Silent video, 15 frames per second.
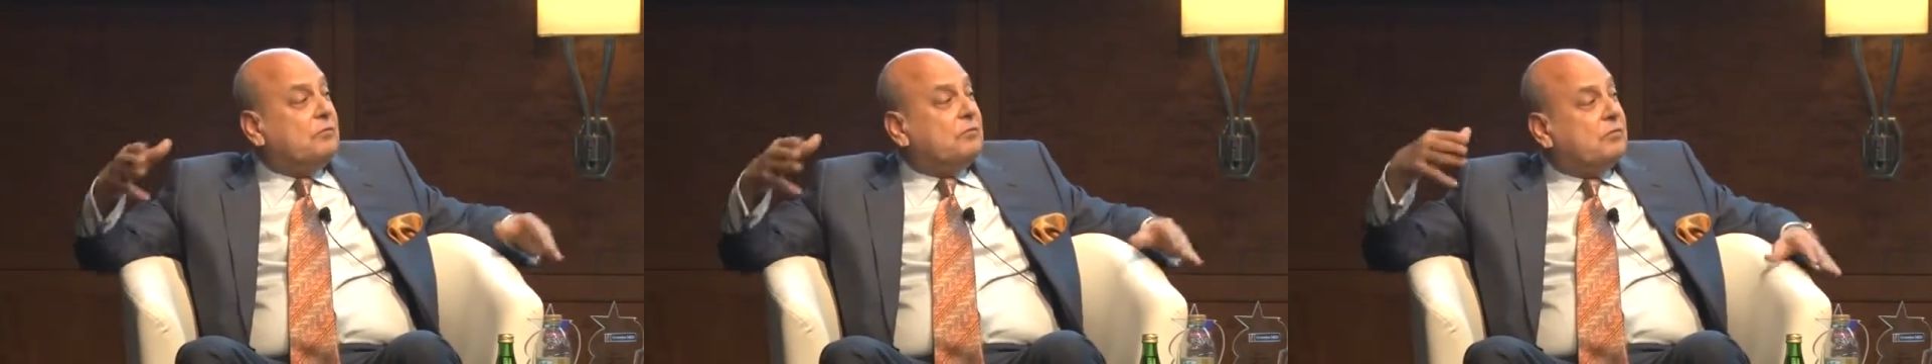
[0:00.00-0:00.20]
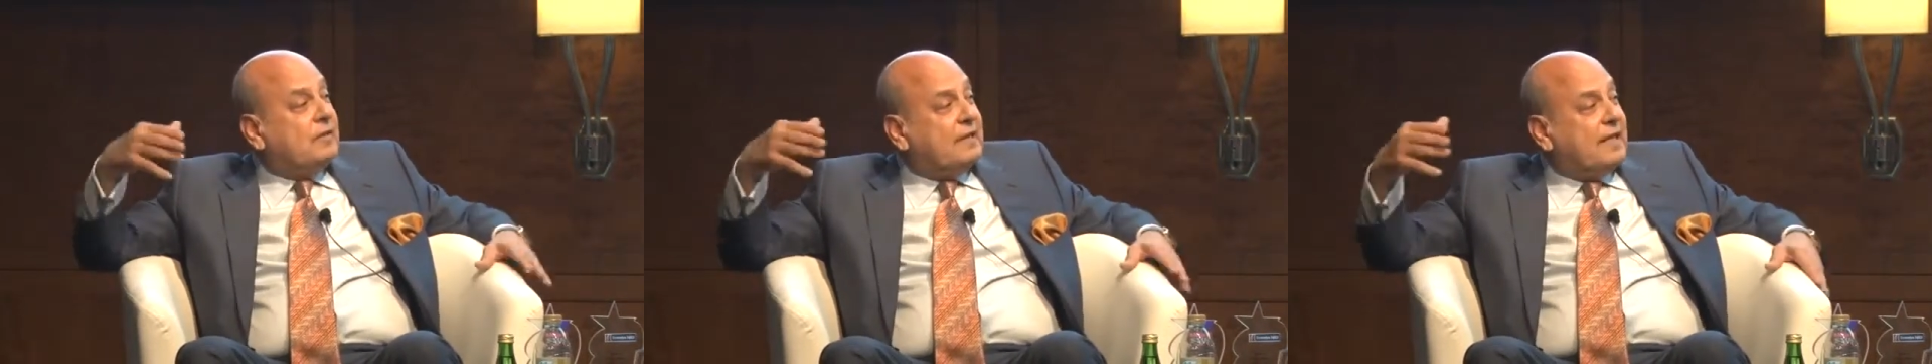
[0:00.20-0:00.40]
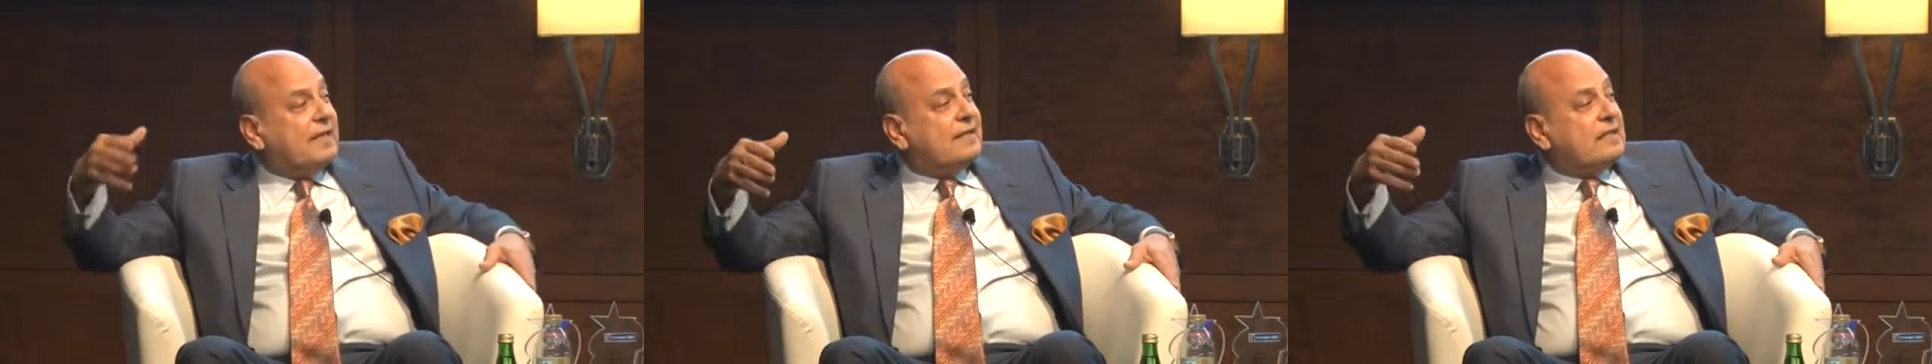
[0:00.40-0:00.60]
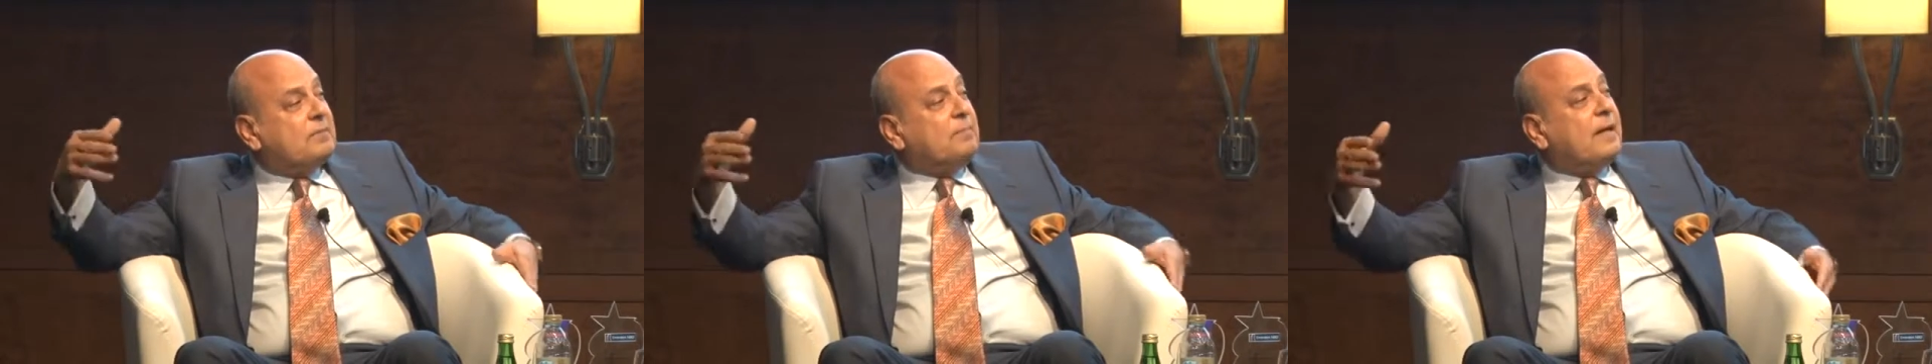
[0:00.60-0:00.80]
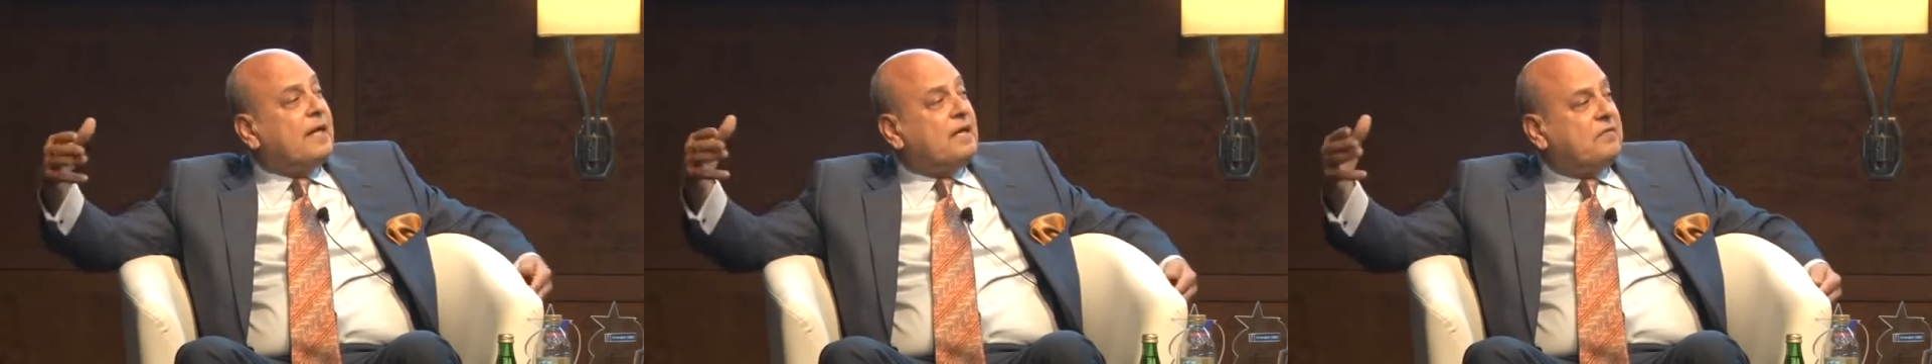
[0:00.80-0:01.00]
to take this
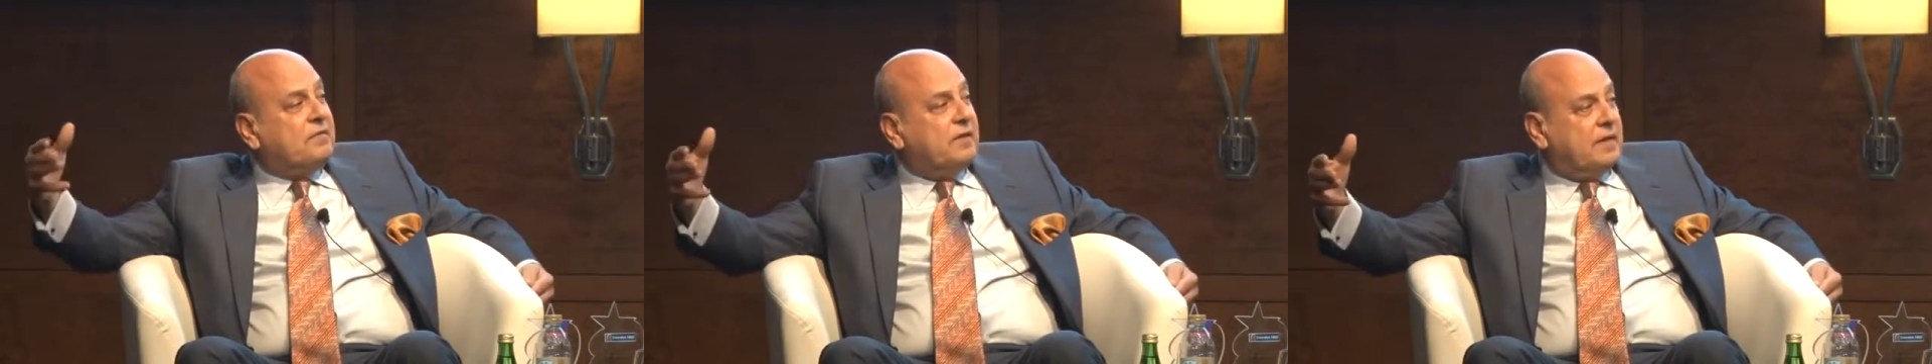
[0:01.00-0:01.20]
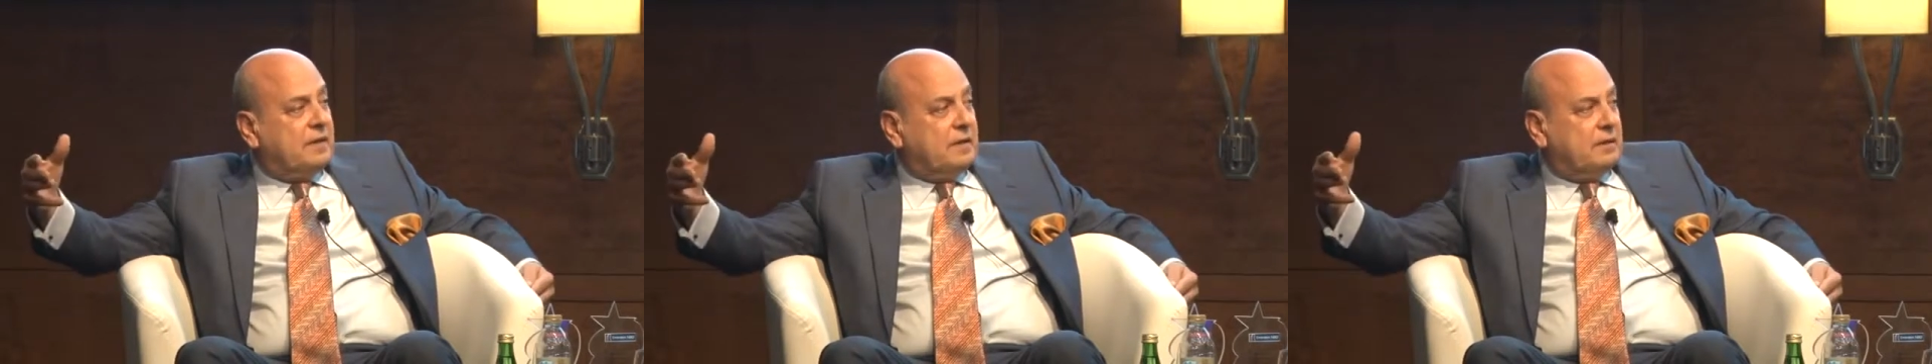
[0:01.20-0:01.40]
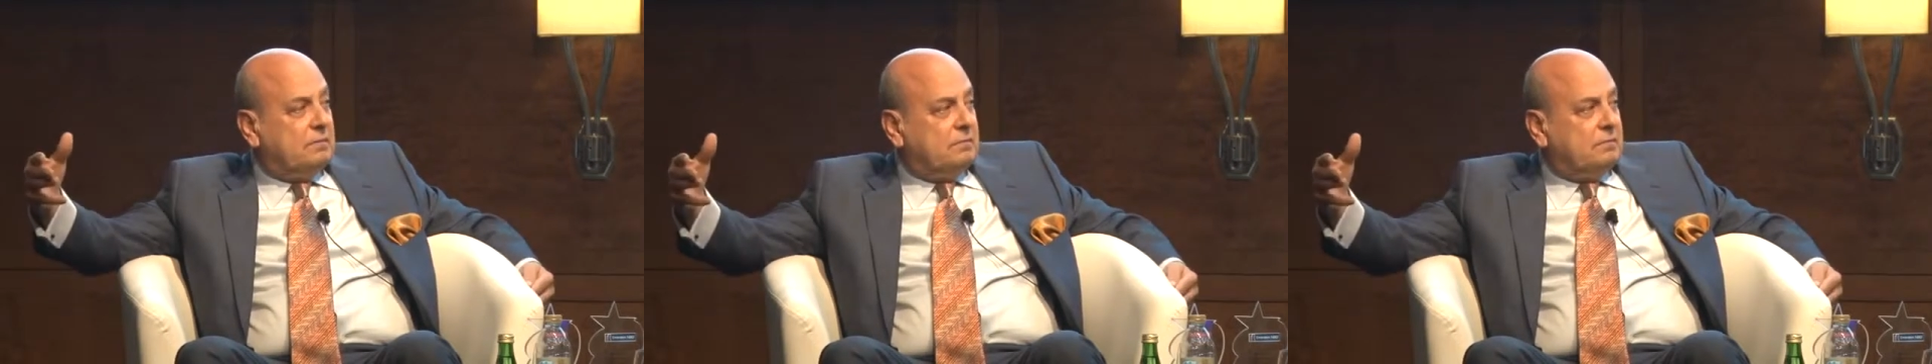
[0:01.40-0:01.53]
brand further.